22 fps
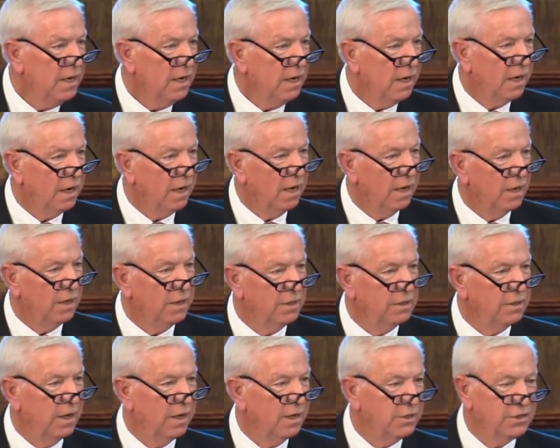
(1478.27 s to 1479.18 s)
uh,
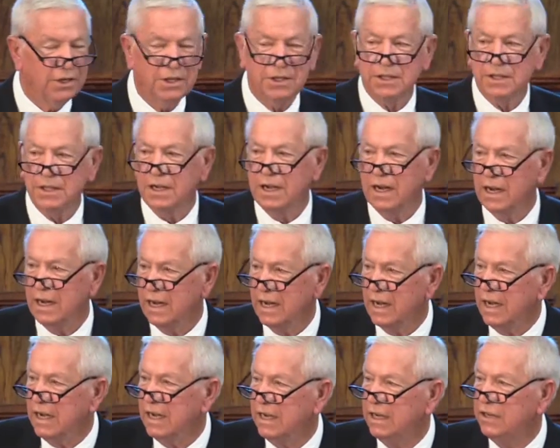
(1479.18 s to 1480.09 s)
uh, just
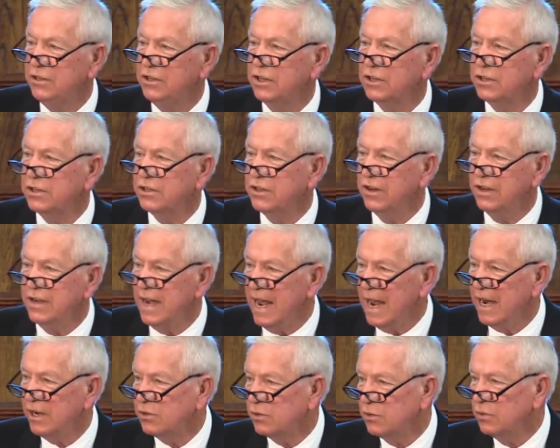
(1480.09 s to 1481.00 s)
any just the
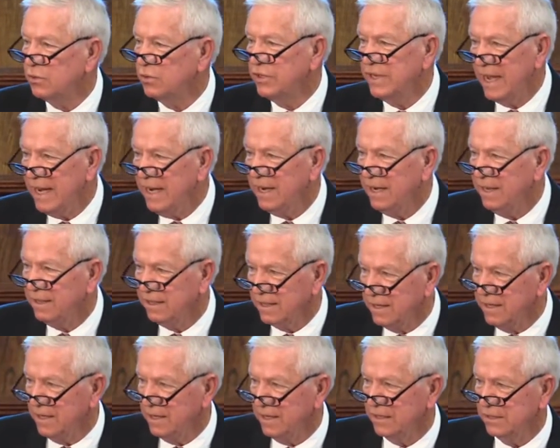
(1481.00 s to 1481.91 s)
natural daily
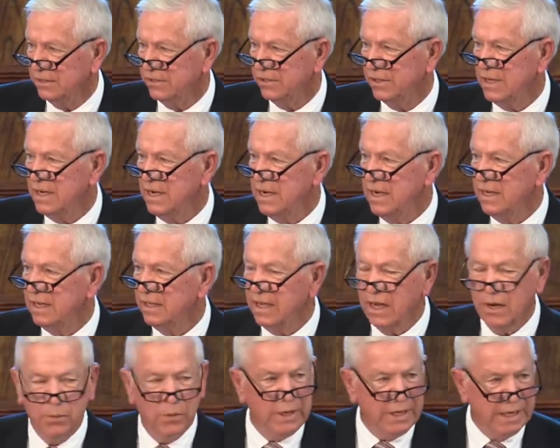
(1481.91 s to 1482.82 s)
things
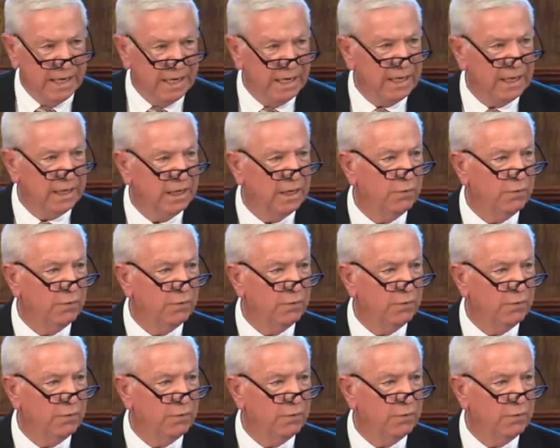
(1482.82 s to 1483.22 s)
that we need.